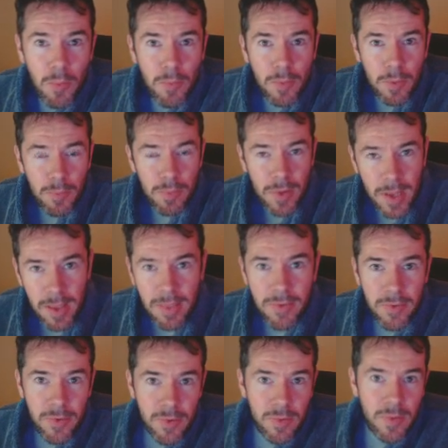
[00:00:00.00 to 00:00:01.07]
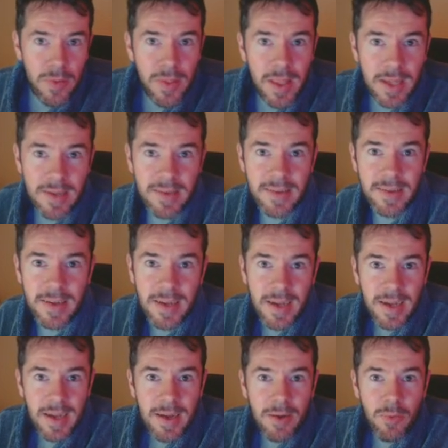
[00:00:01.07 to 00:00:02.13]
We'll play through this
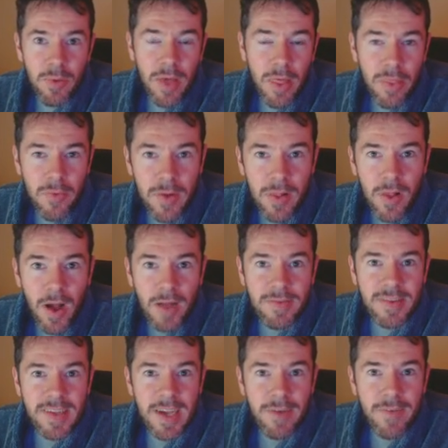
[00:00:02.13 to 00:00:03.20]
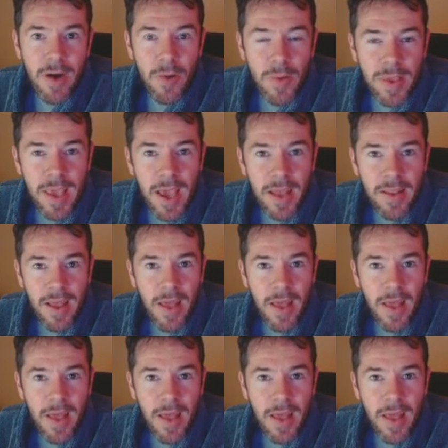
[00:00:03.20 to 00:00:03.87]
with our 3 lives, see how far we get,